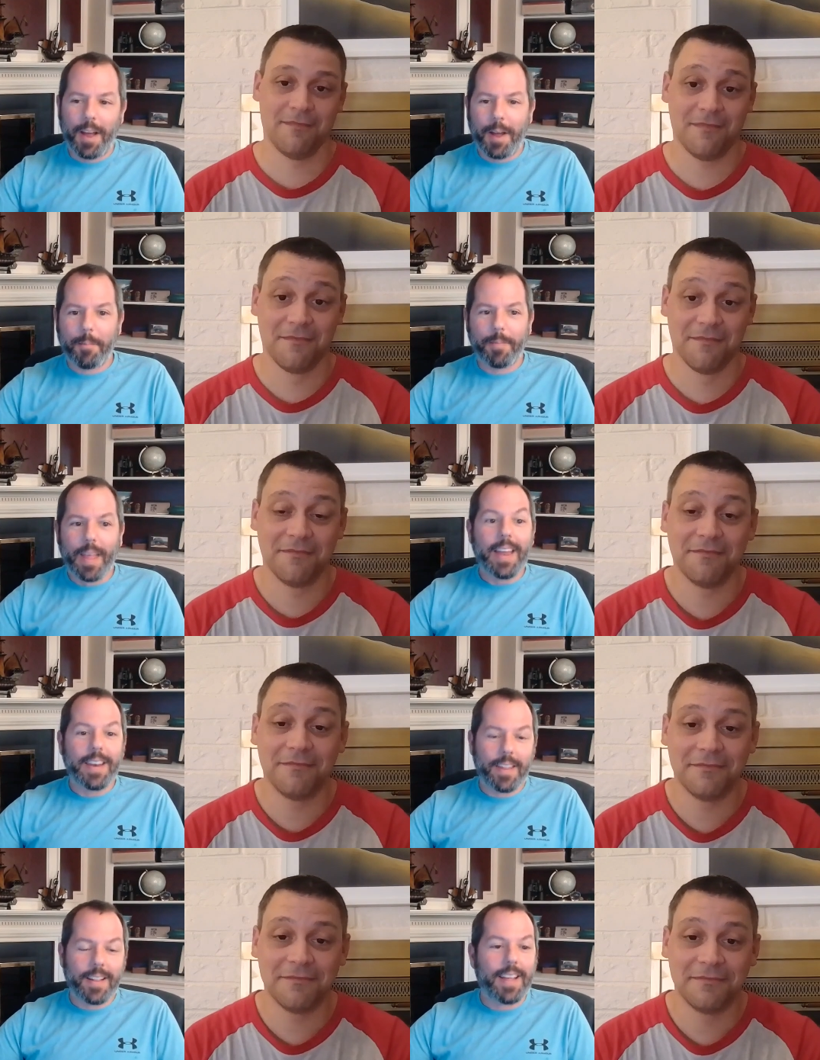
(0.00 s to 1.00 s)
Speaker 1: um
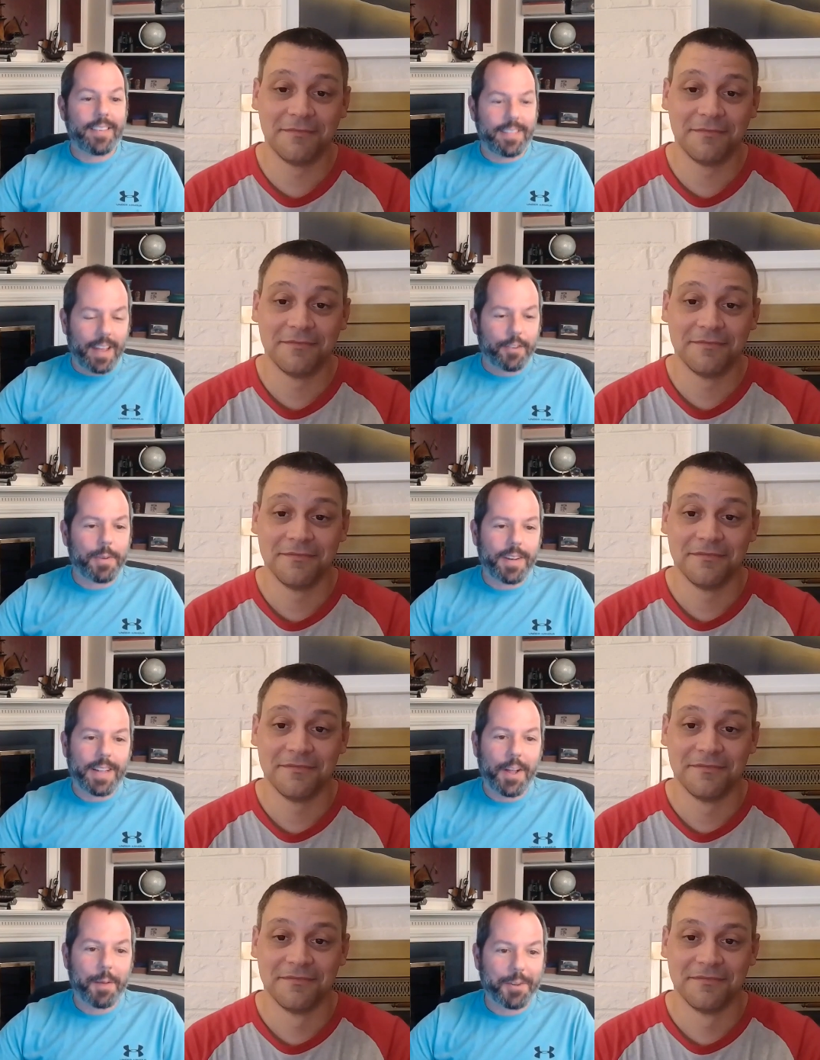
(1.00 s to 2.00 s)
nonetheless yes we
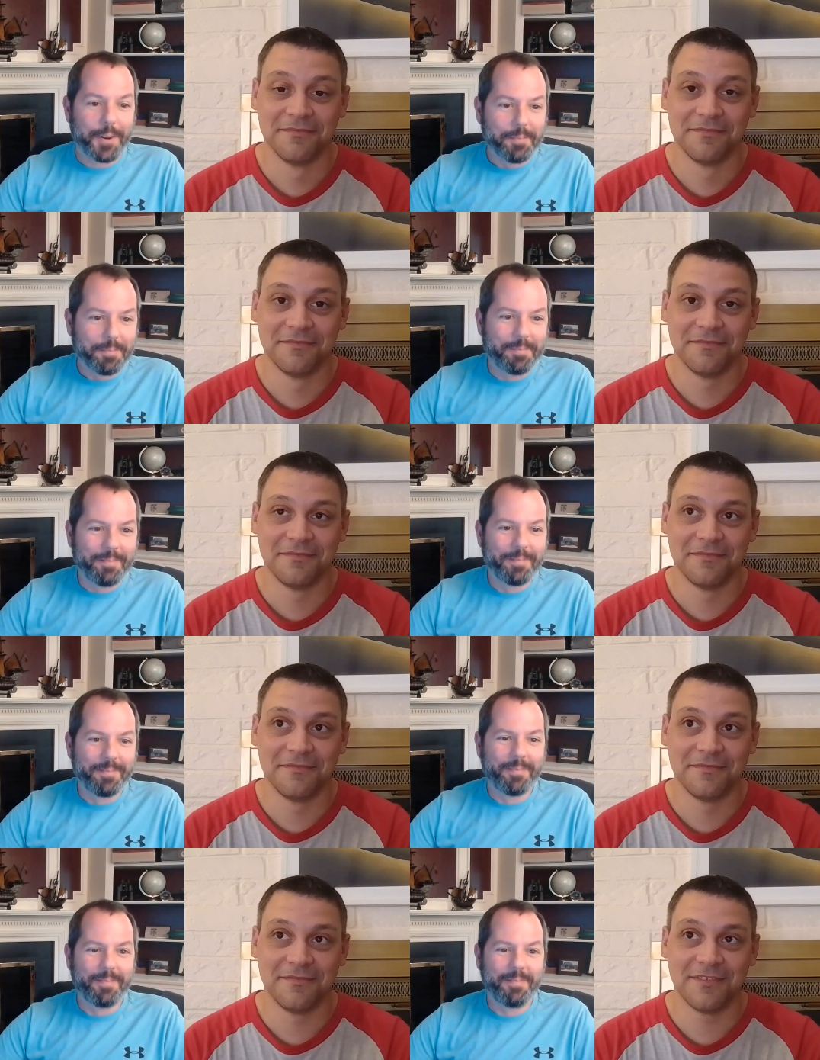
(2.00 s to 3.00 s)
did eat lobster
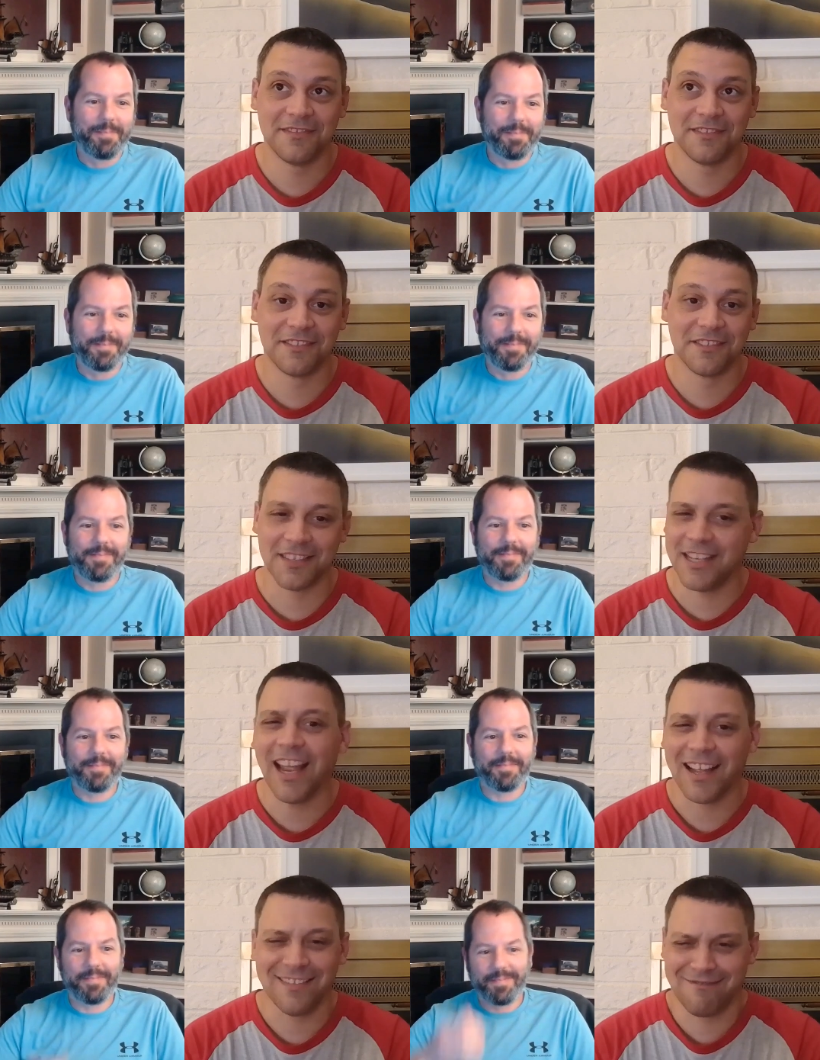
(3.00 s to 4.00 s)

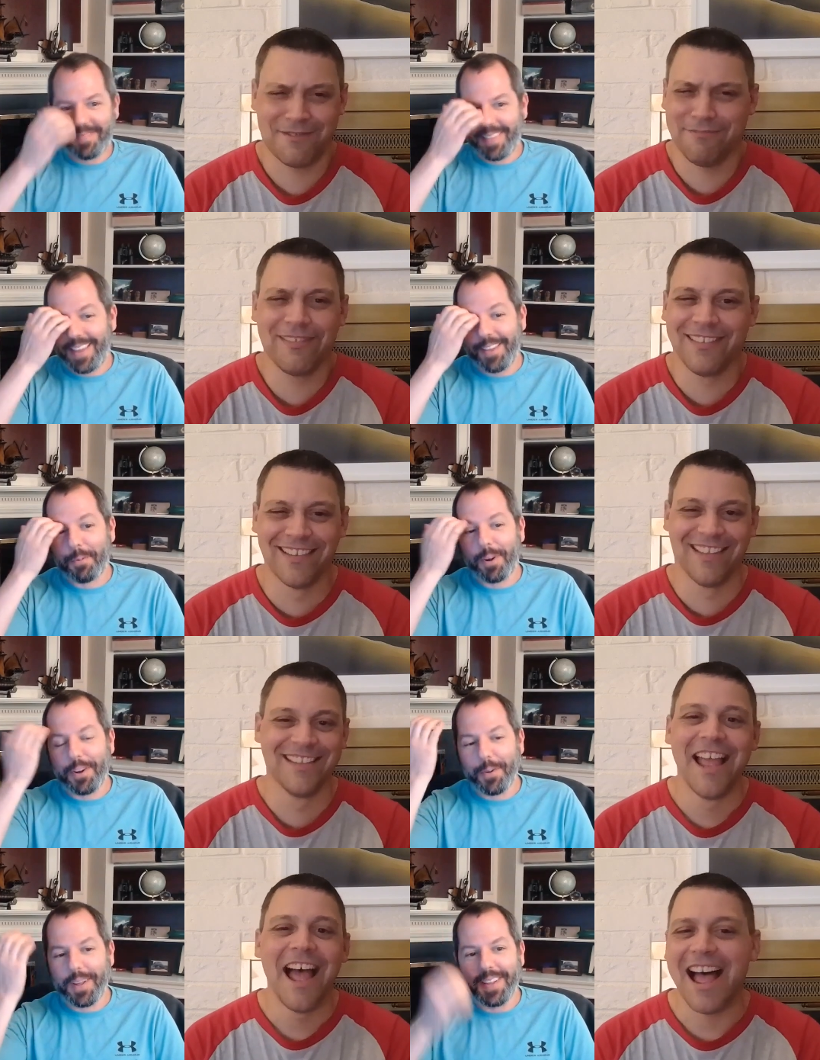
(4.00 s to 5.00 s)
yeah, because
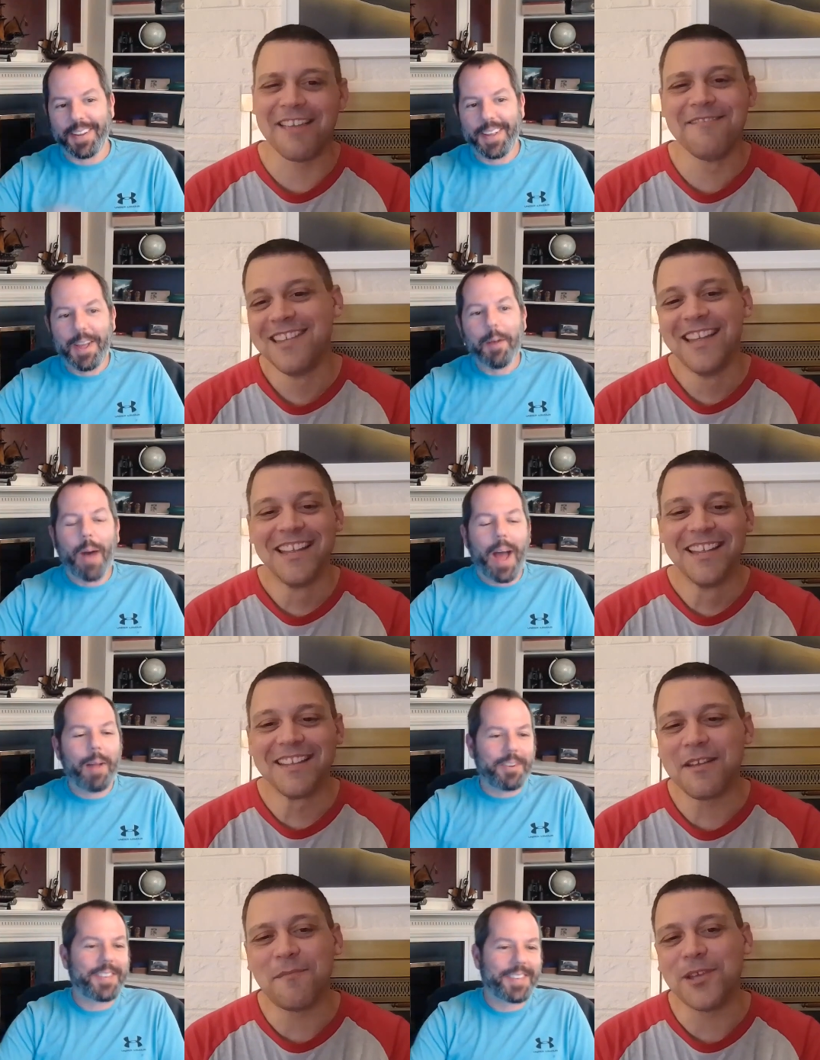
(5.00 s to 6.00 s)
we're New England.
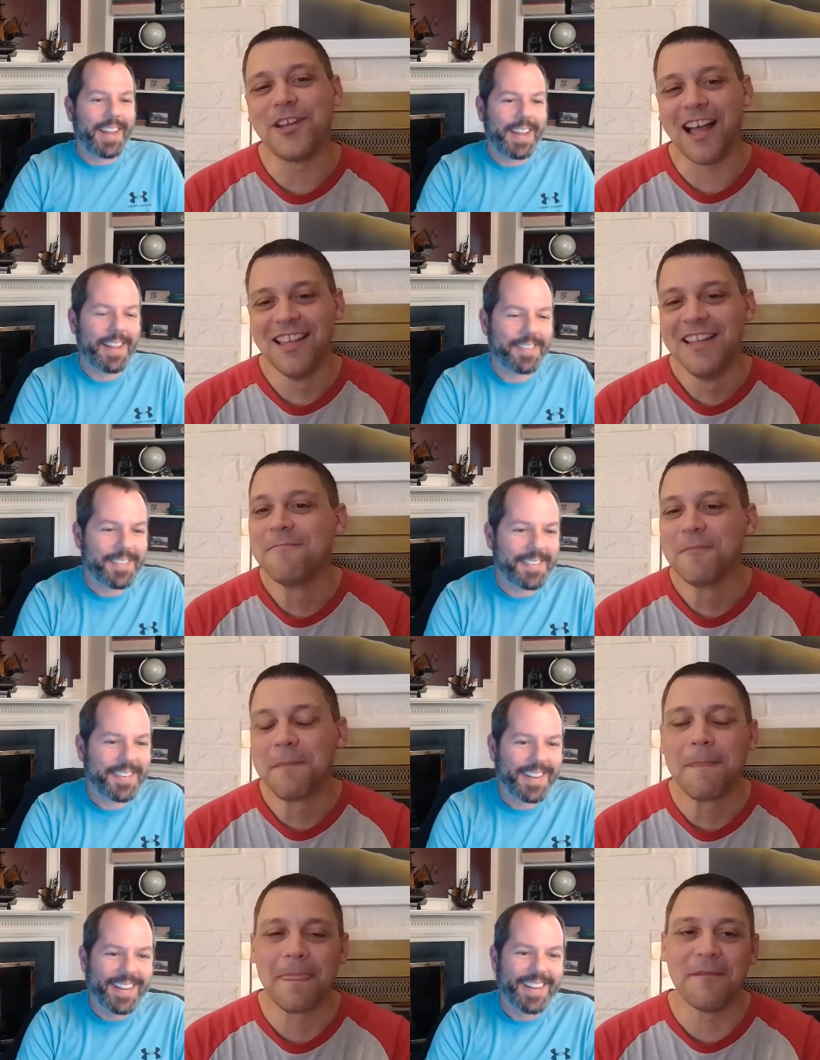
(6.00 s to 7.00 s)
But I'm
Speaker 2: just Bill, yes.
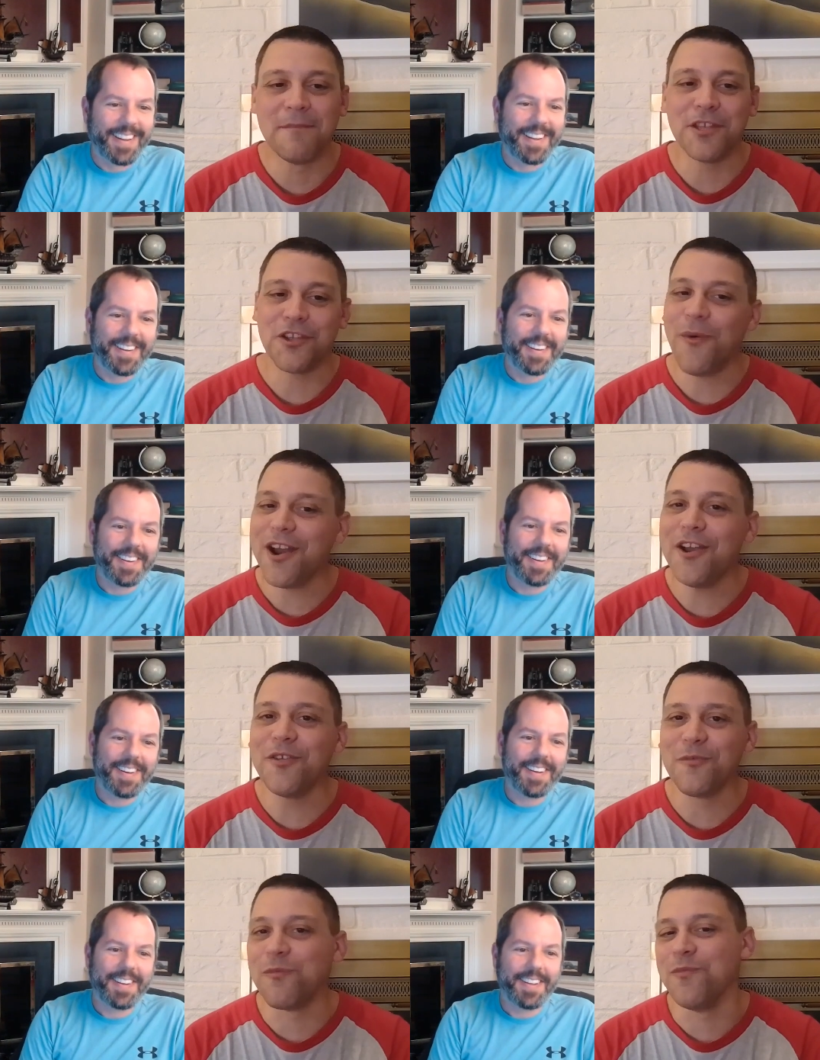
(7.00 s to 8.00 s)
Bill, you want
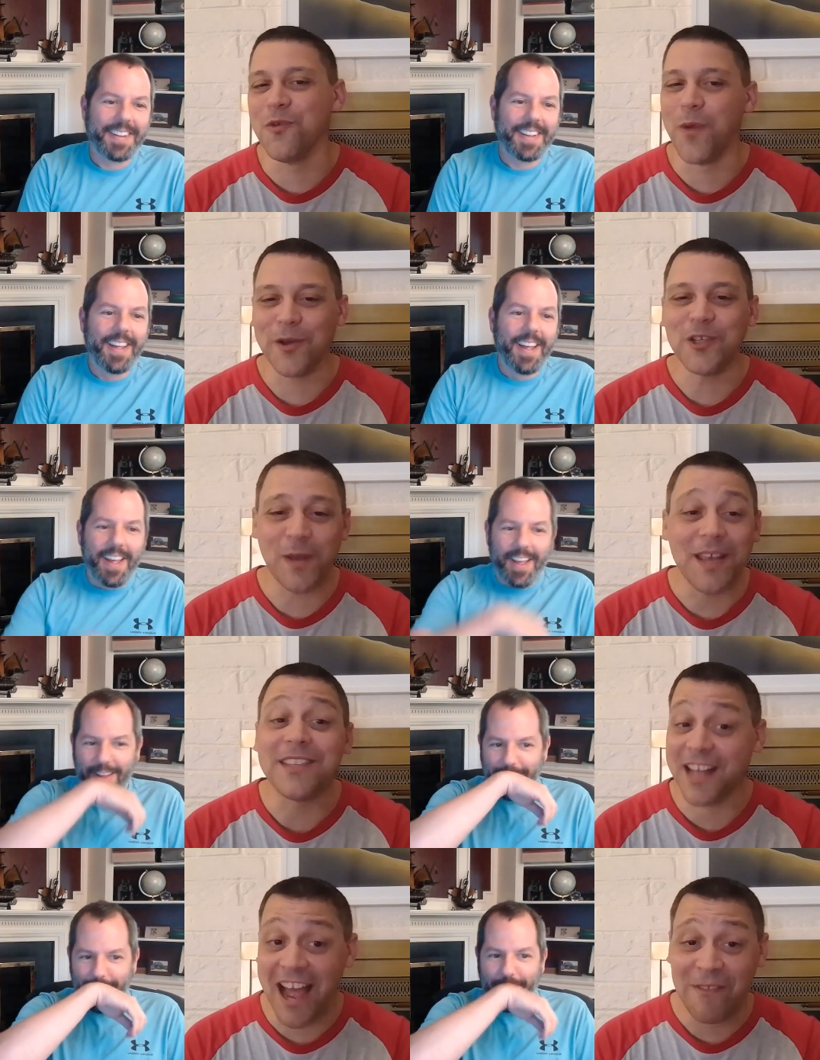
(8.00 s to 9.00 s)
to know the the weirdest
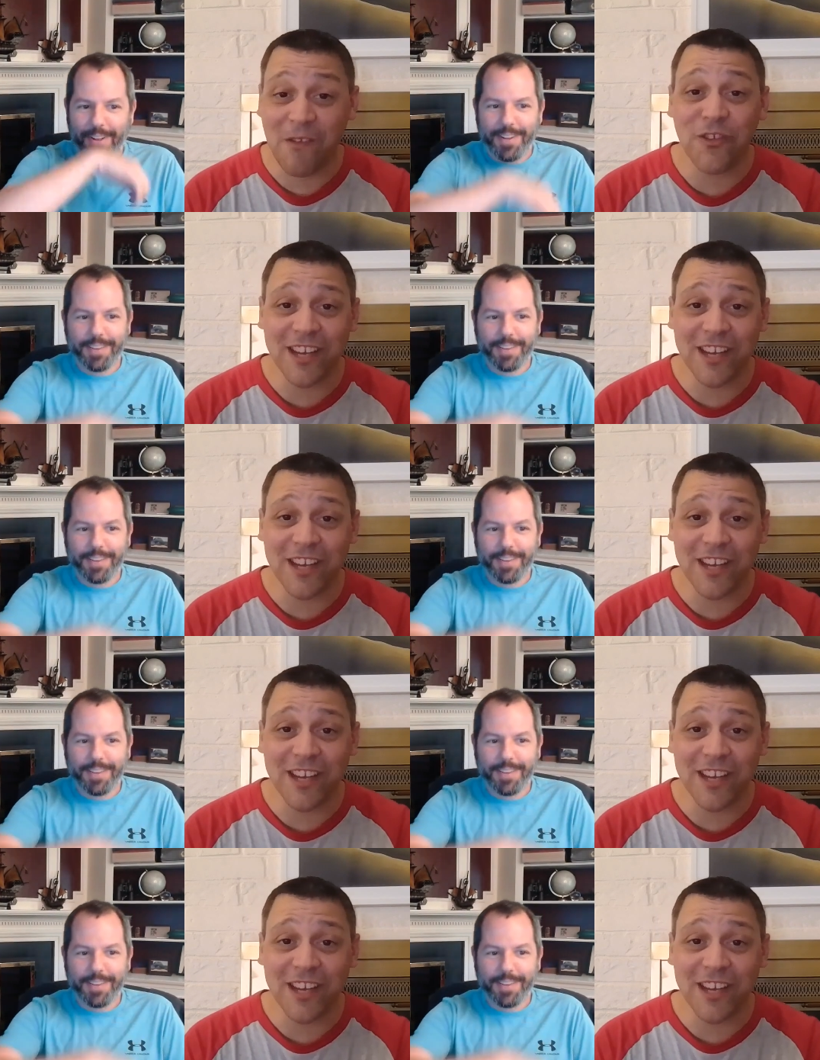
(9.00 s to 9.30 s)
place that I've